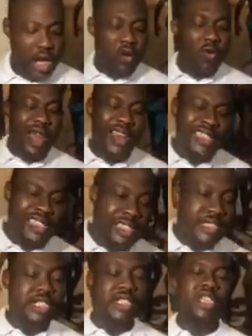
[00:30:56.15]
while a
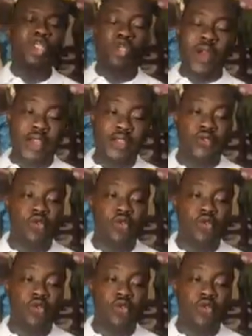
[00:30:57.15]
CDJ tries to